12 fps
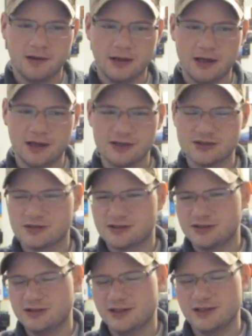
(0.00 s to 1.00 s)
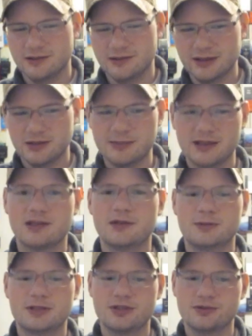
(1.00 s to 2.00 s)
I also still get a little bit of the
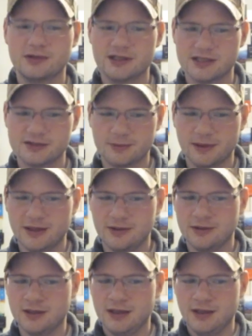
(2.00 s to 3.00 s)
patchouli as well,